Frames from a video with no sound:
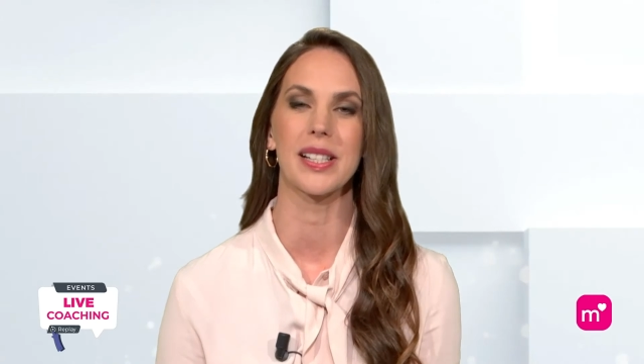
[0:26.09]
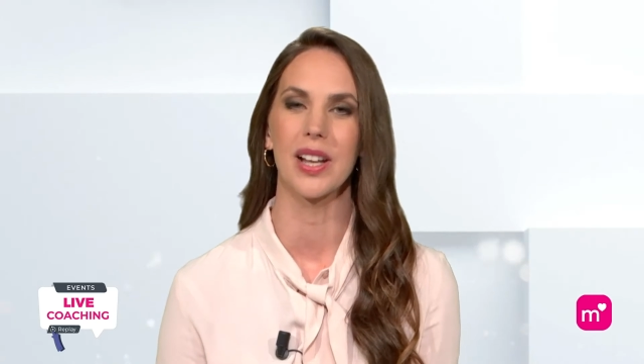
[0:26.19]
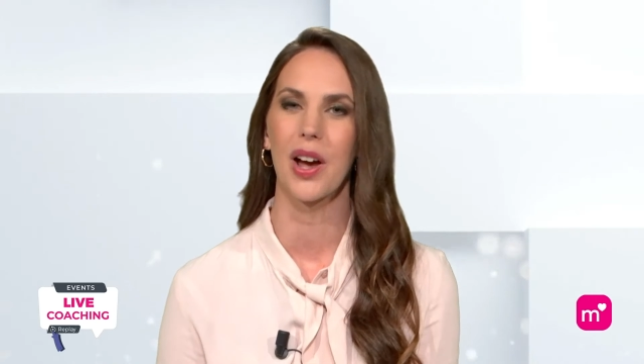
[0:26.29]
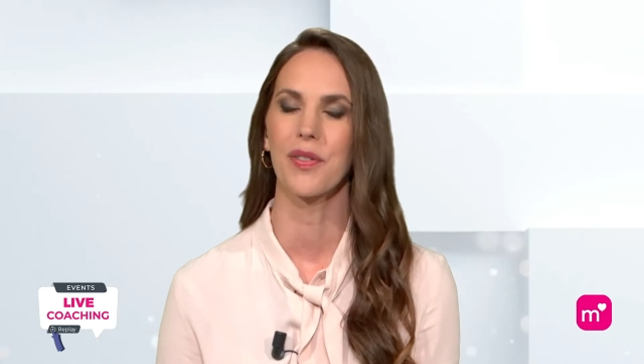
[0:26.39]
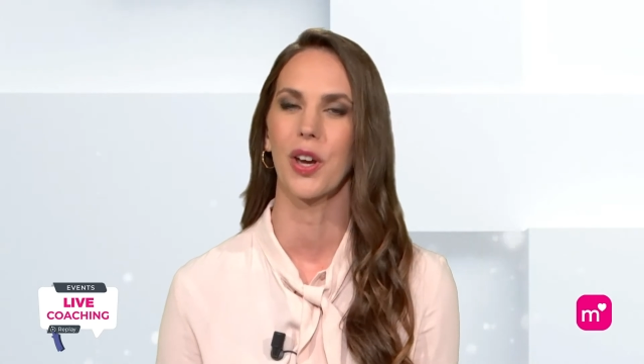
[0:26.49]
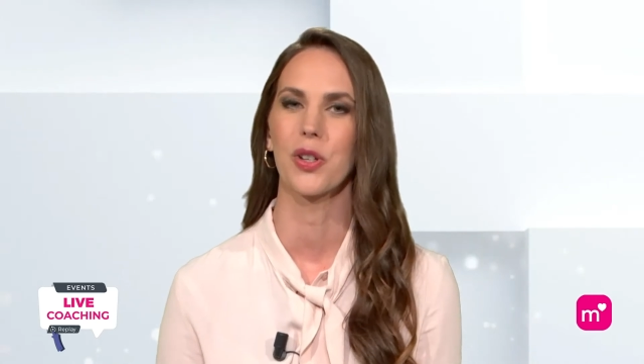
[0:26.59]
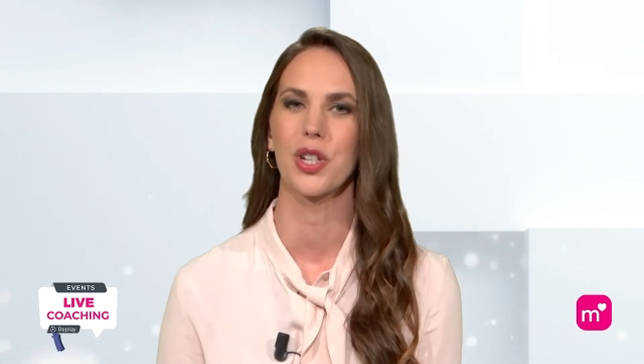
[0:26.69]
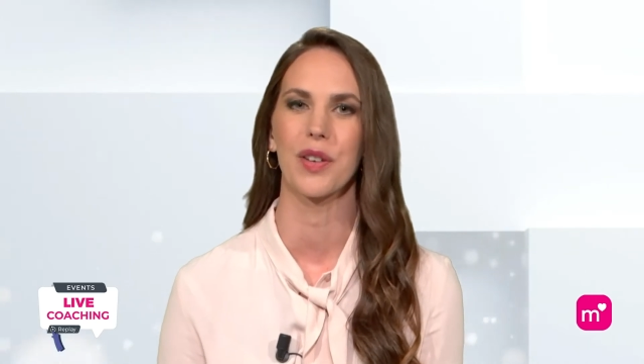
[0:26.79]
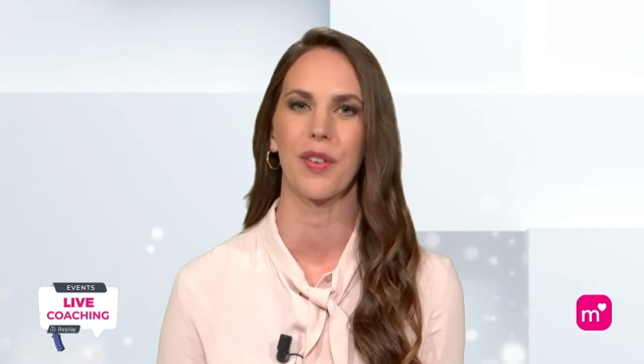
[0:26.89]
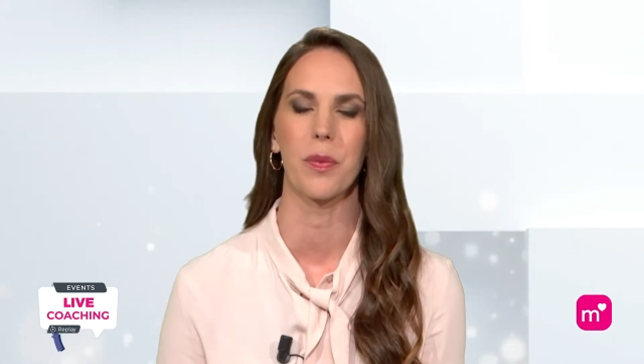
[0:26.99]
live
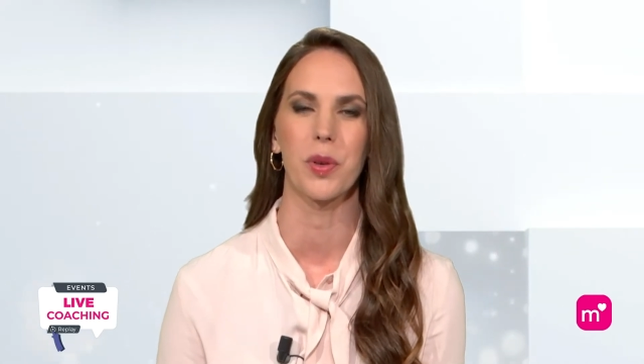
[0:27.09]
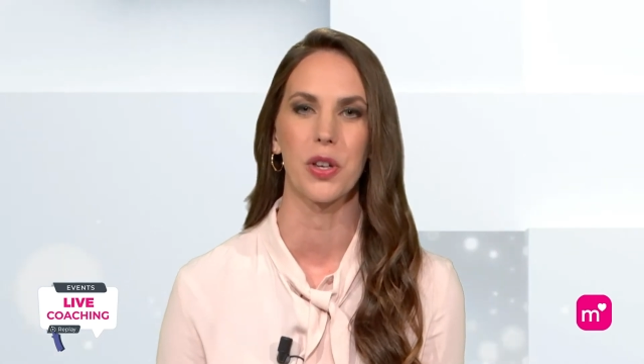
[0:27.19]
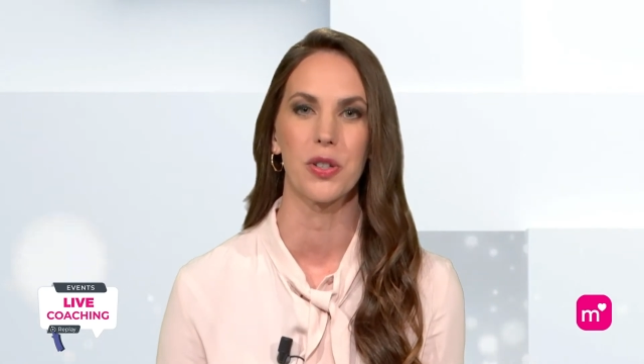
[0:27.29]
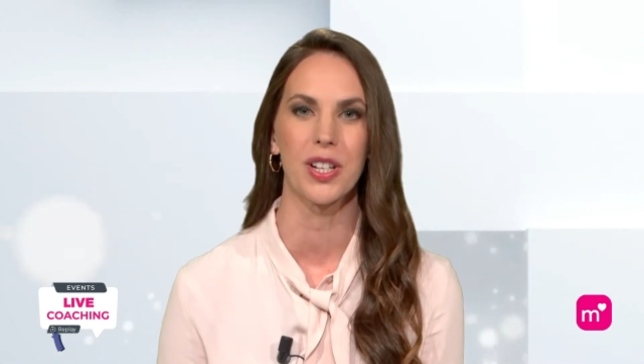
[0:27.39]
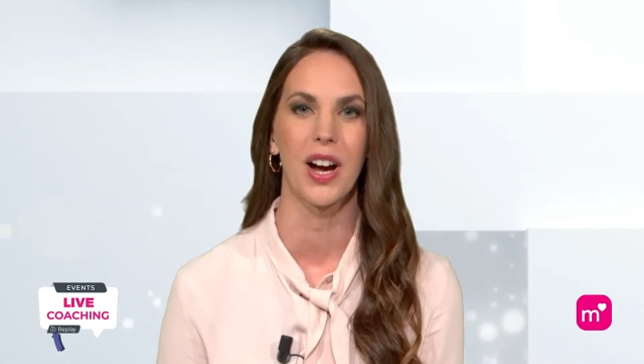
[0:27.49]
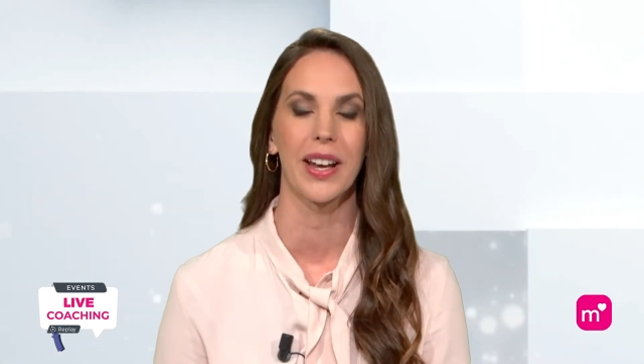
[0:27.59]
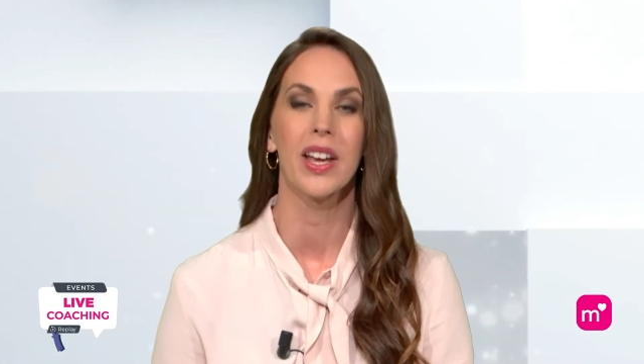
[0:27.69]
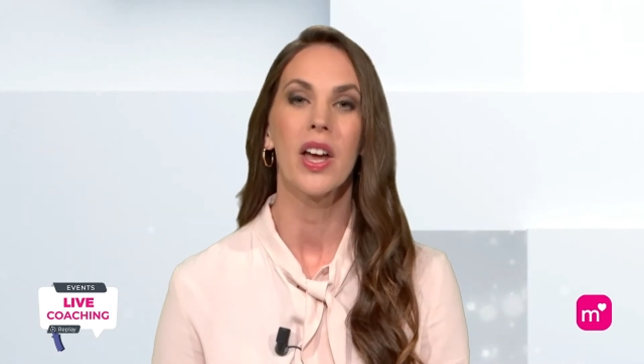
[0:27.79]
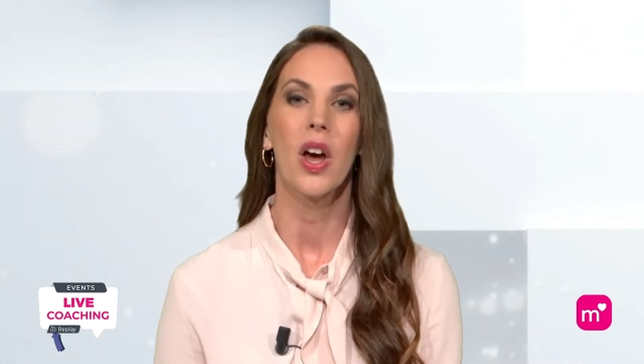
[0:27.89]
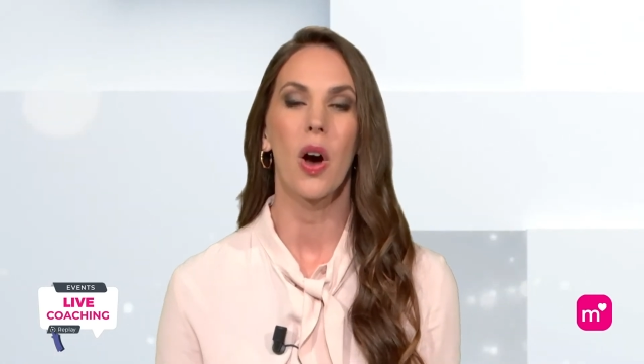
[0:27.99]
coaching event with you tonight
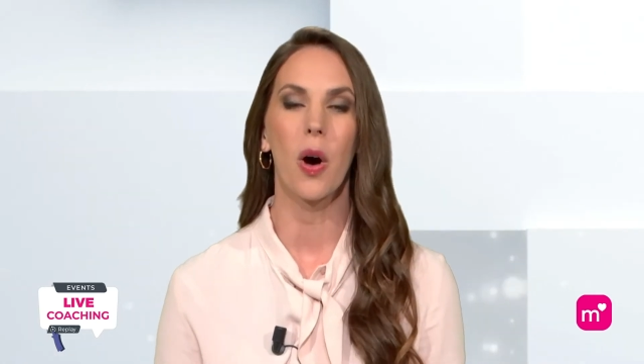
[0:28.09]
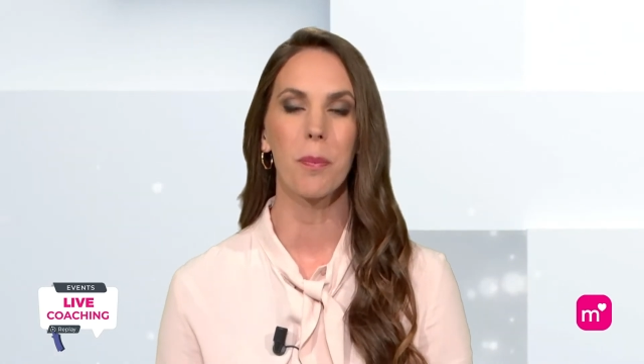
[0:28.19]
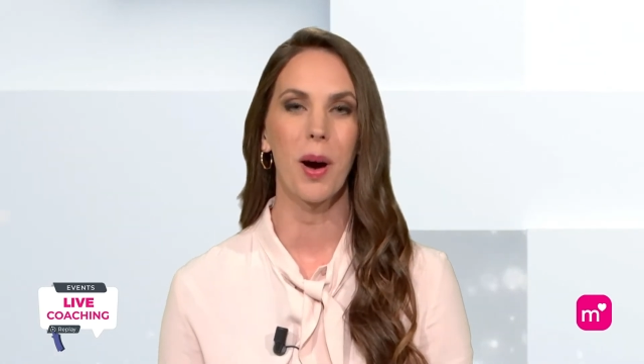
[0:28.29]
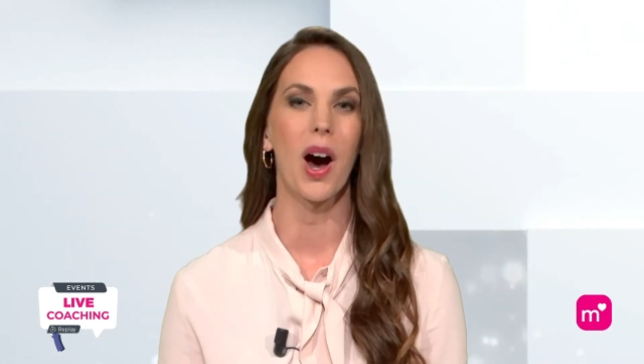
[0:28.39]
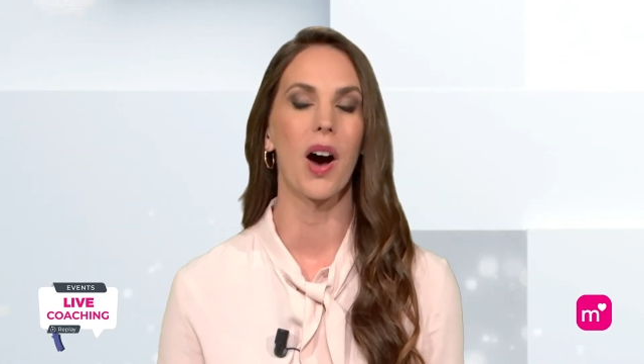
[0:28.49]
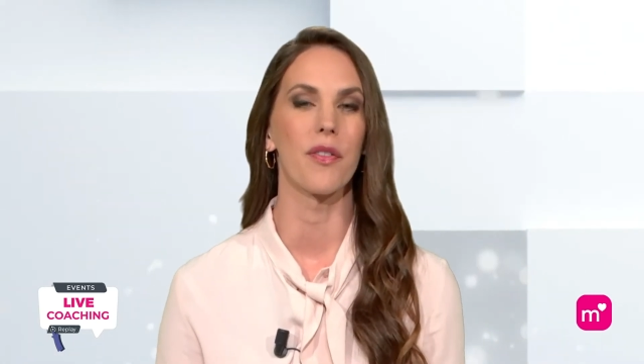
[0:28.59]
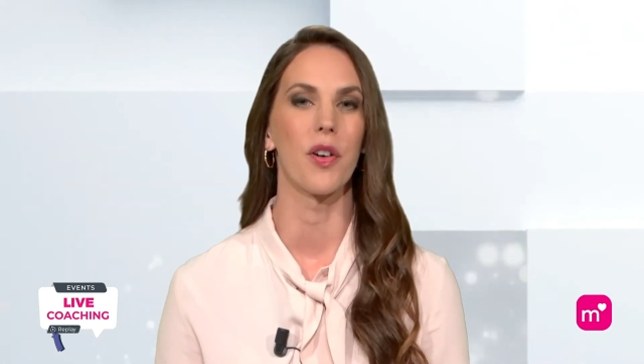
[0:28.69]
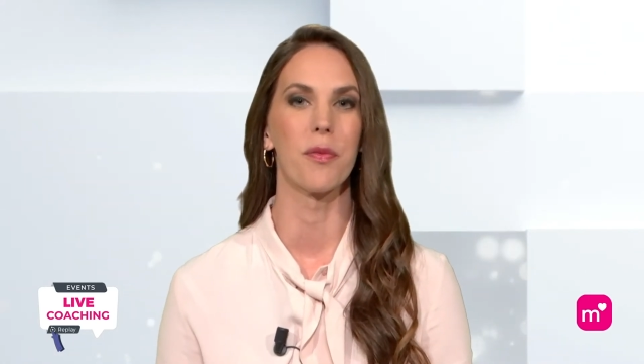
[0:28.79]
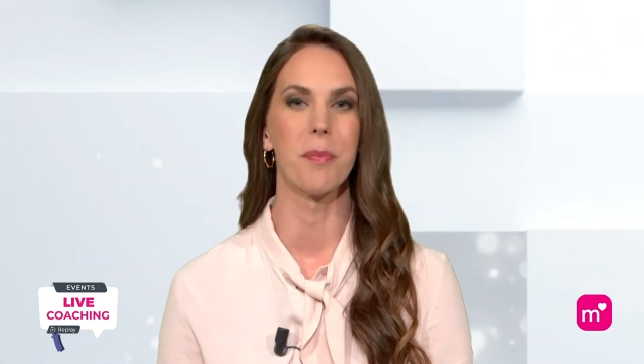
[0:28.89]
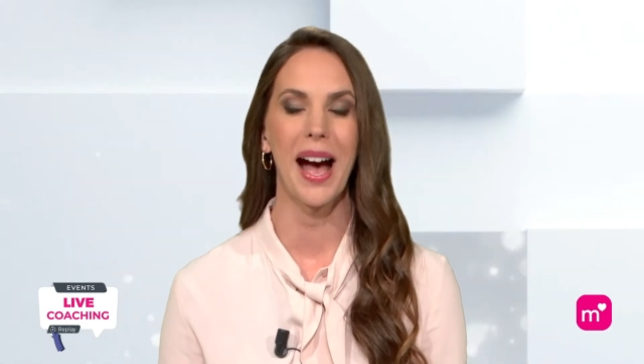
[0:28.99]
on behalf
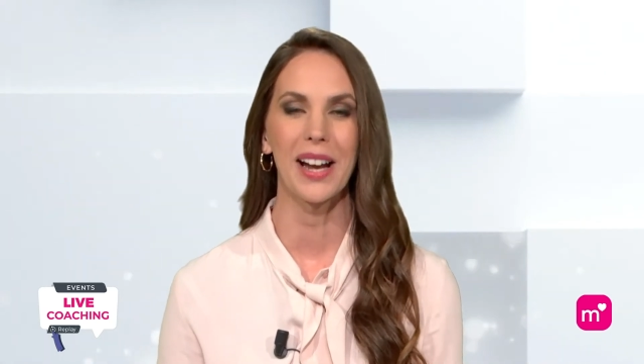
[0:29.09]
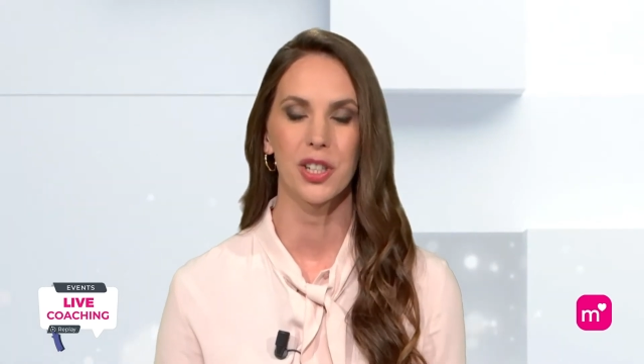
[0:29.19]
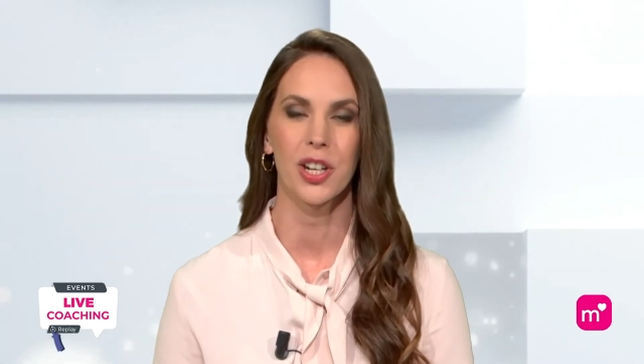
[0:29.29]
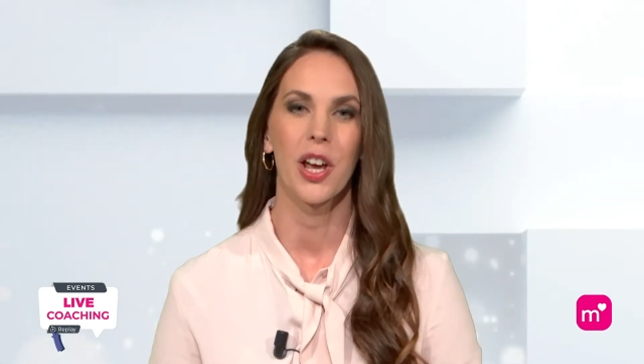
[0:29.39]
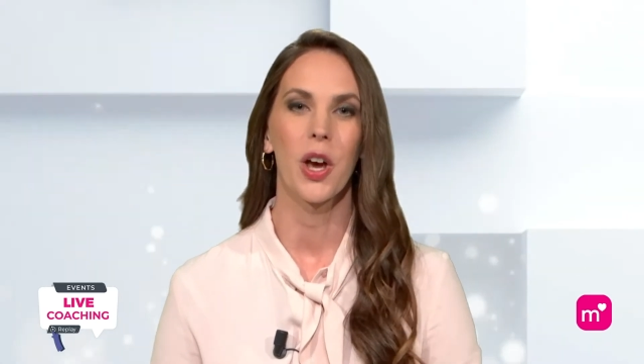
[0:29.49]
of Match,